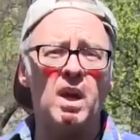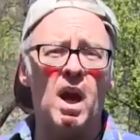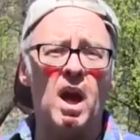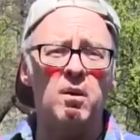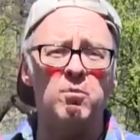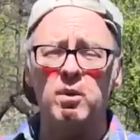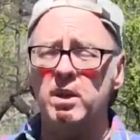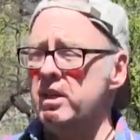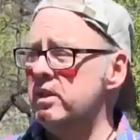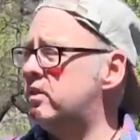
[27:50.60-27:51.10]

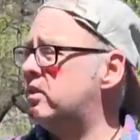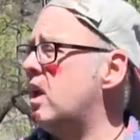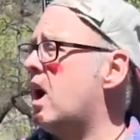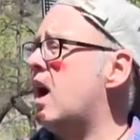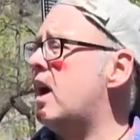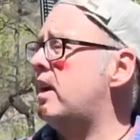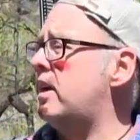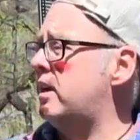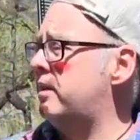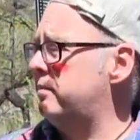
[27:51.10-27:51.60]
And we
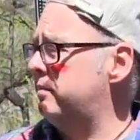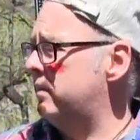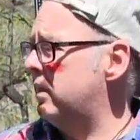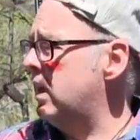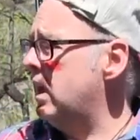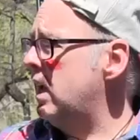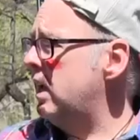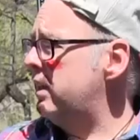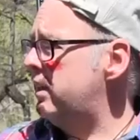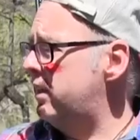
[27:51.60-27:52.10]
decided
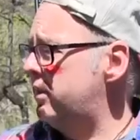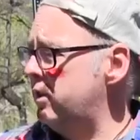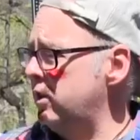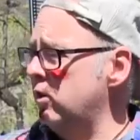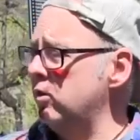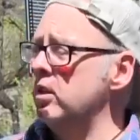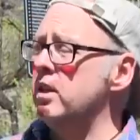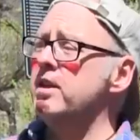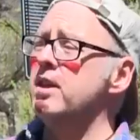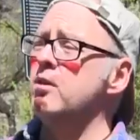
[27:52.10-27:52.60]
that the
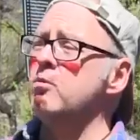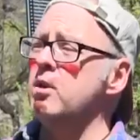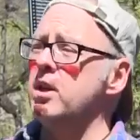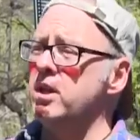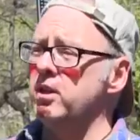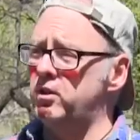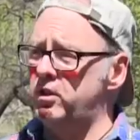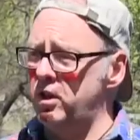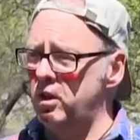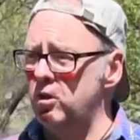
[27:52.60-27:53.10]
only thing we
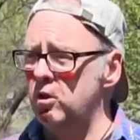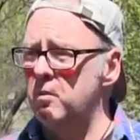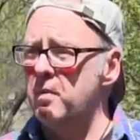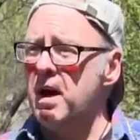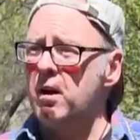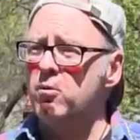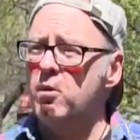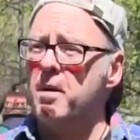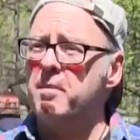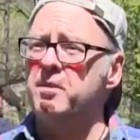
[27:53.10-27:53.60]
could do
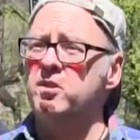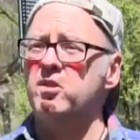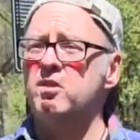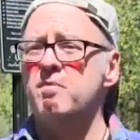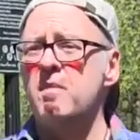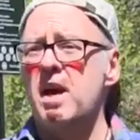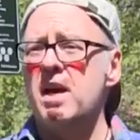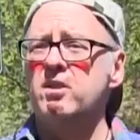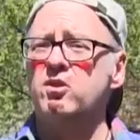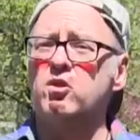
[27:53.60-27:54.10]
about weapons of
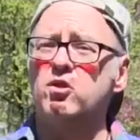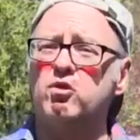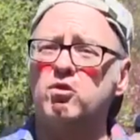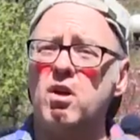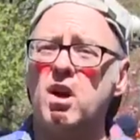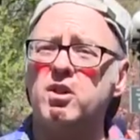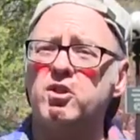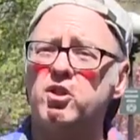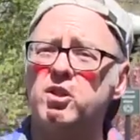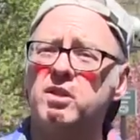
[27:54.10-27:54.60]
mass
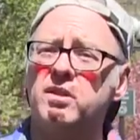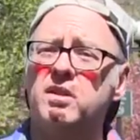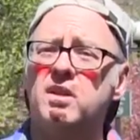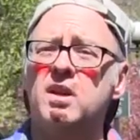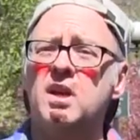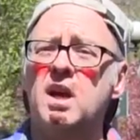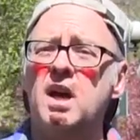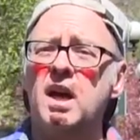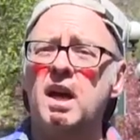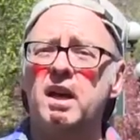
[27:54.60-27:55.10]
destruction
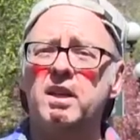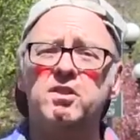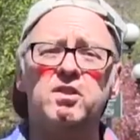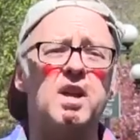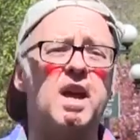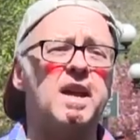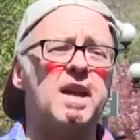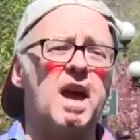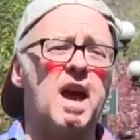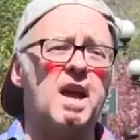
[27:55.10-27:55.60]
is
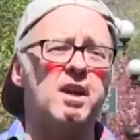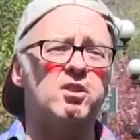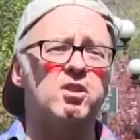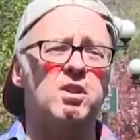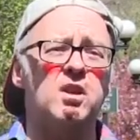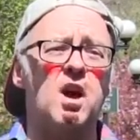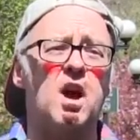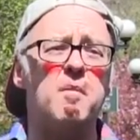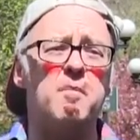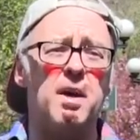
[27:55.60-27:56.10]
take
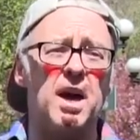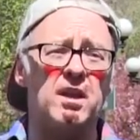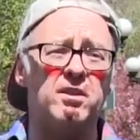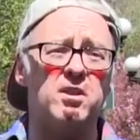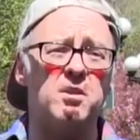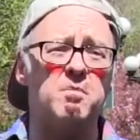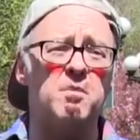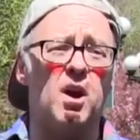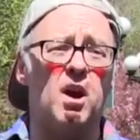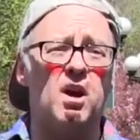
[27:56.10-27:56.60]
action
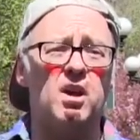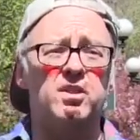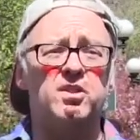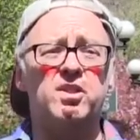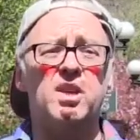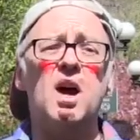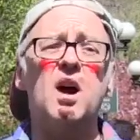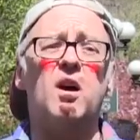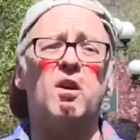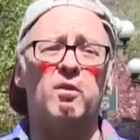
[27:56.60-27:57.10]
about them
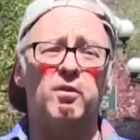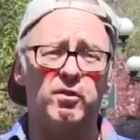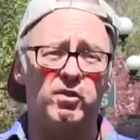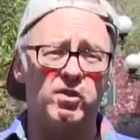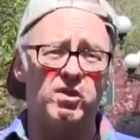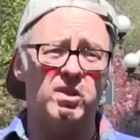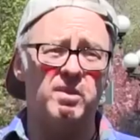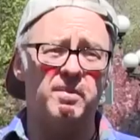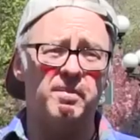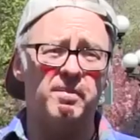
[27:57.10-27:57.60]

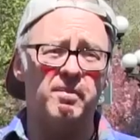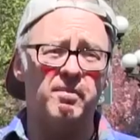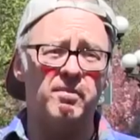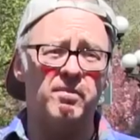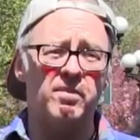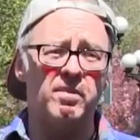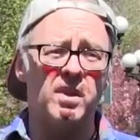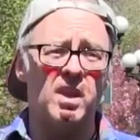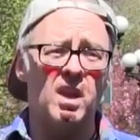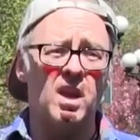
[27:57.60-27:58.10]
ourselves.
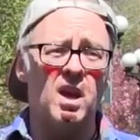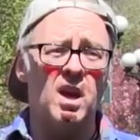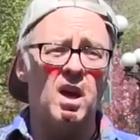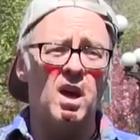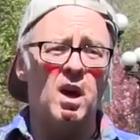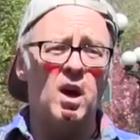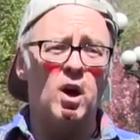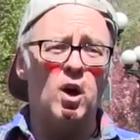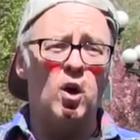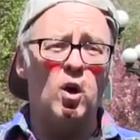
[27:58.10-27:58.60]

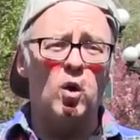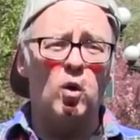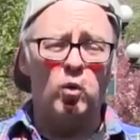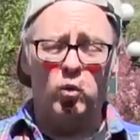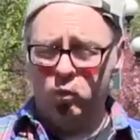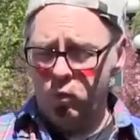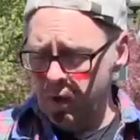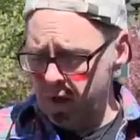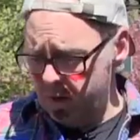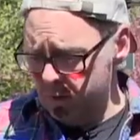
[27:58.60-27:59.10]

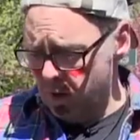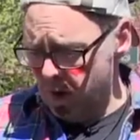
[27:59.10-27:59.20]
We